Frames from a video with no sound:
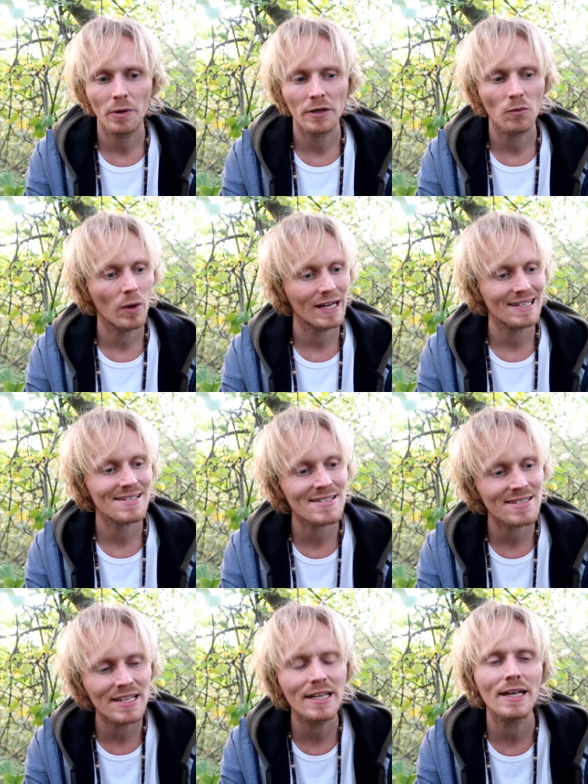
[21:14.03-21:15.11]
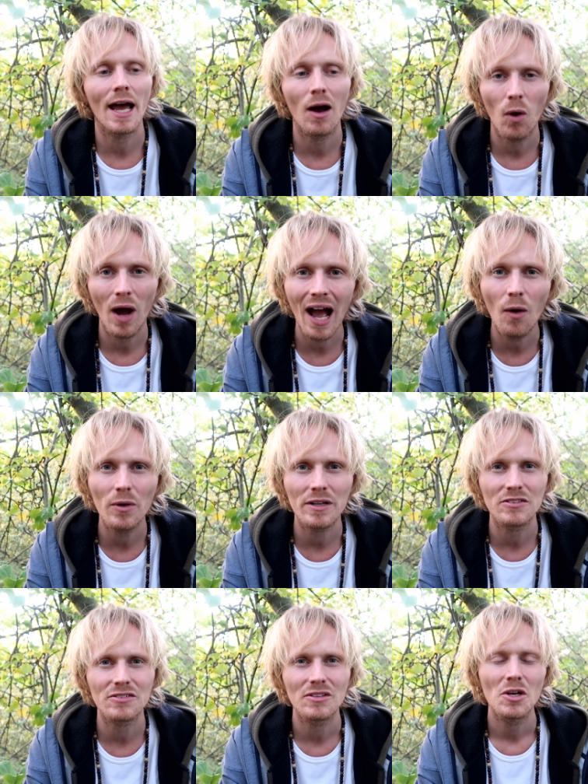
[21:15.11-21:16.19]
But what I see now, how it
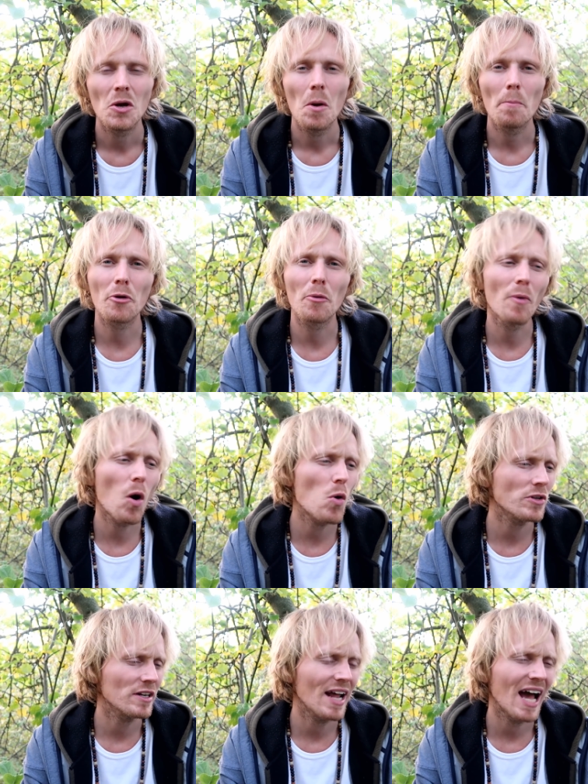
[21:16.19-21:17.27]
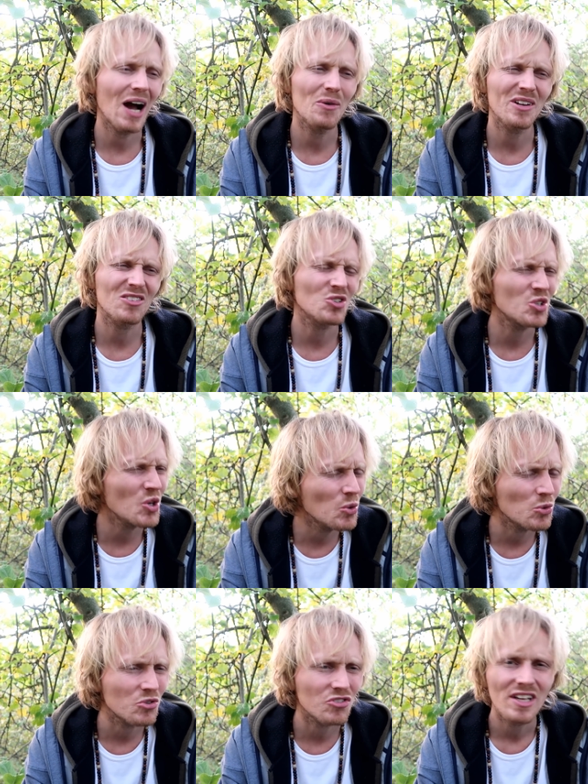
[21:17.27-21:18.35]
is promoted and how it is
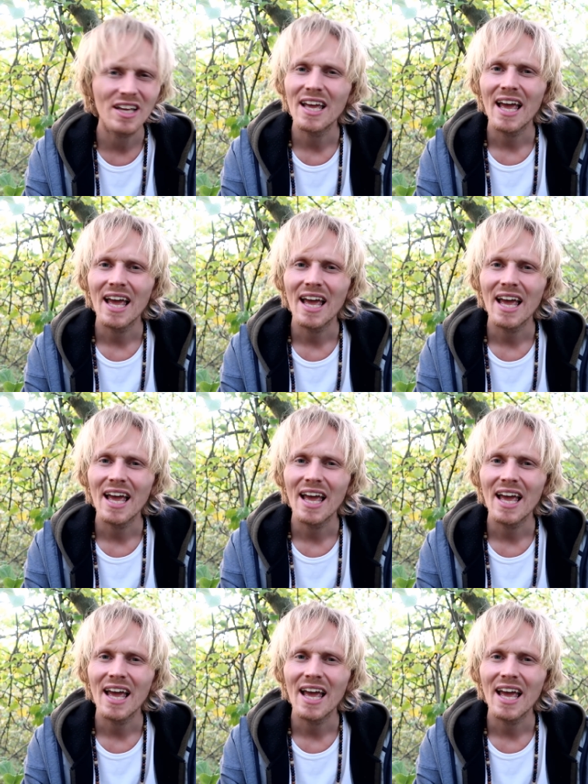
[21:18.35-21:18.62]
used,